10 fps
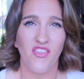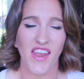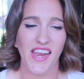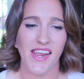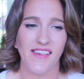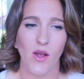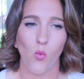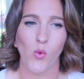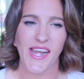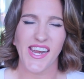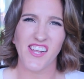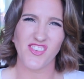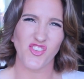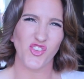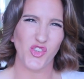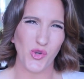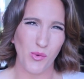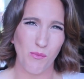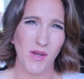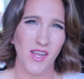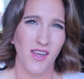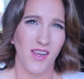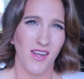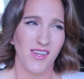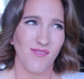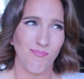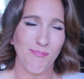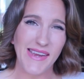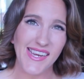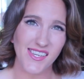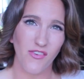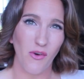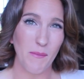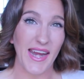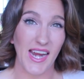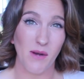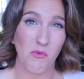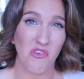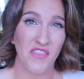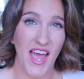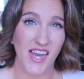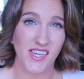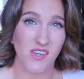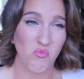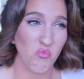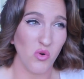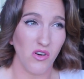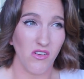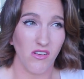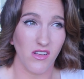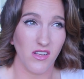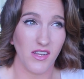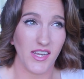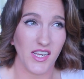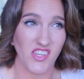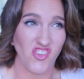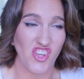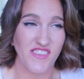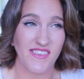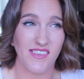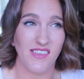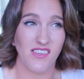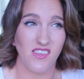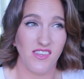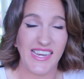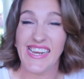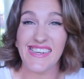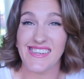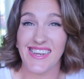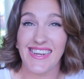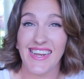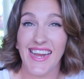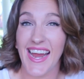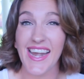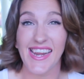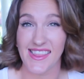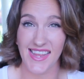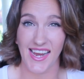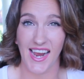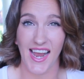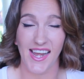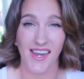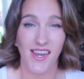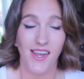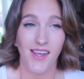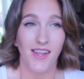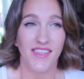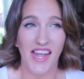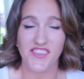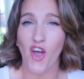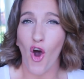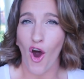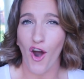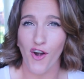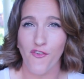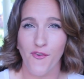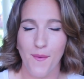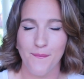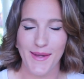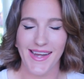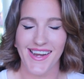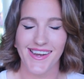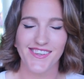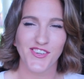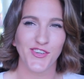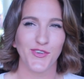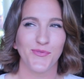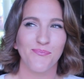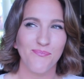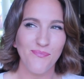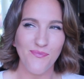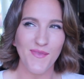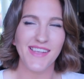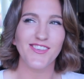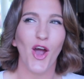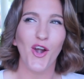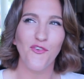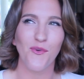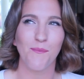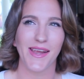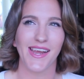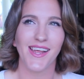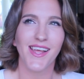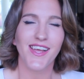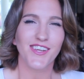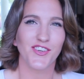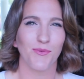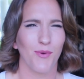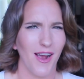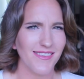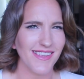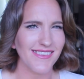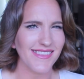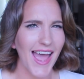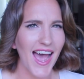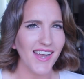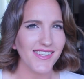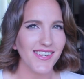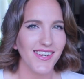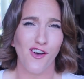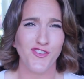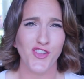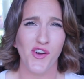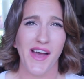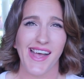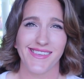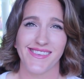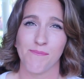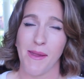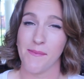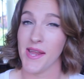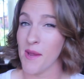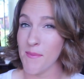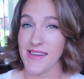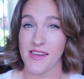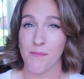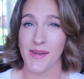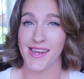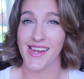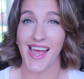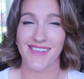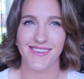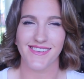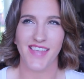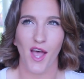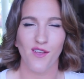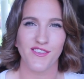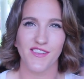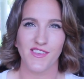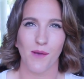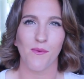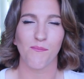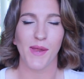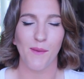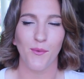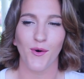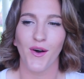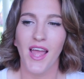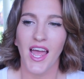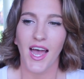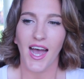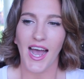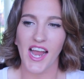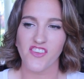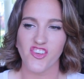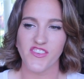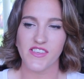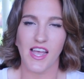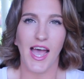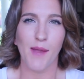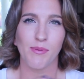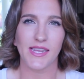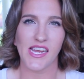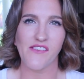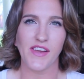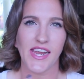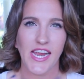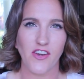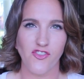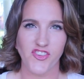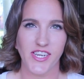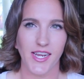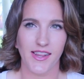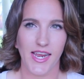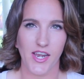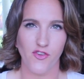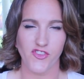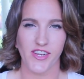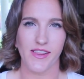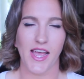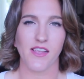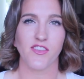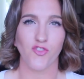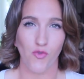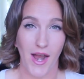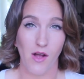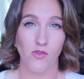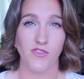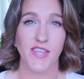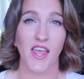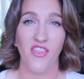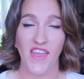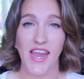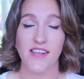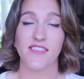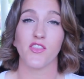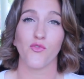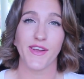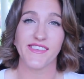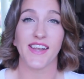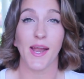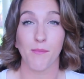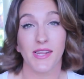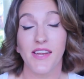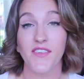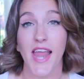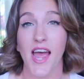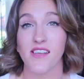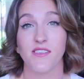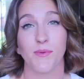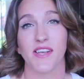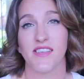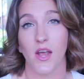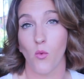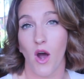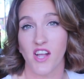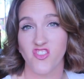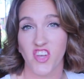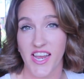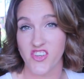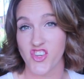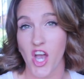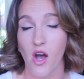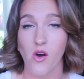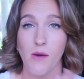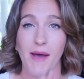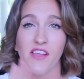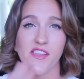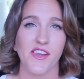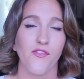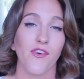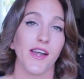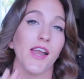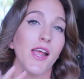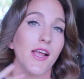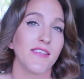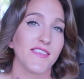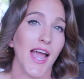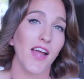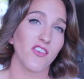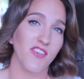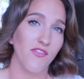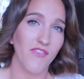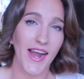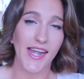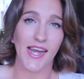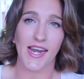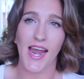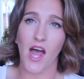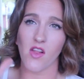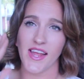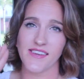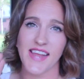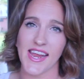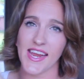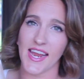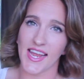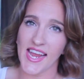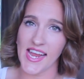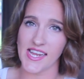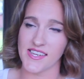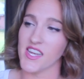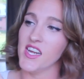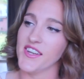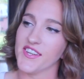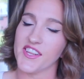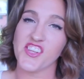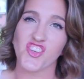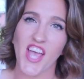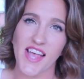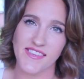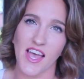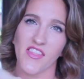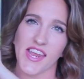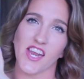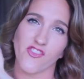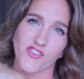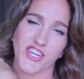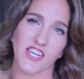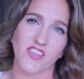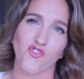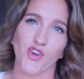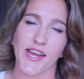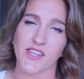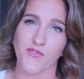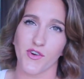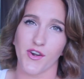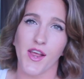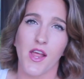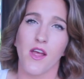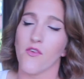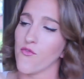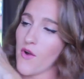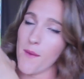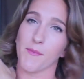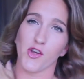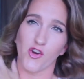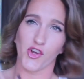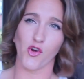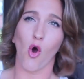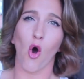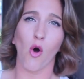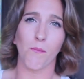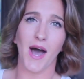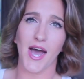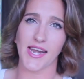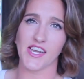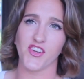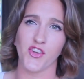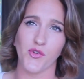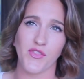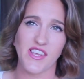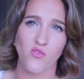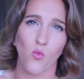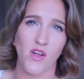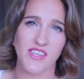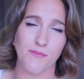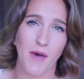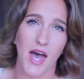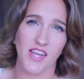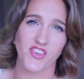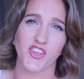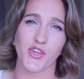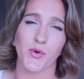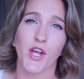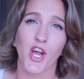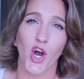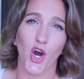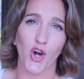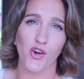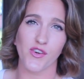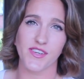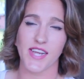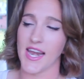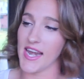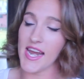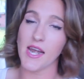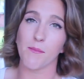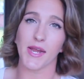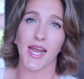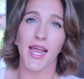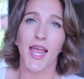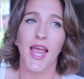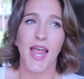thinking that we consume meat from an animal that will just eat anything. I that's hard for me to it's hard for me to process that. Also as maybe hippy dippy as it sounds to some people, I just, I believe in energy and the energy that surrounds things and the reason I believe in that is because I watched a show about the different styles of fighting and how like taking a hit to the chest, how the energy is transferred from you know your whole body to this one spot to hurt an enemy.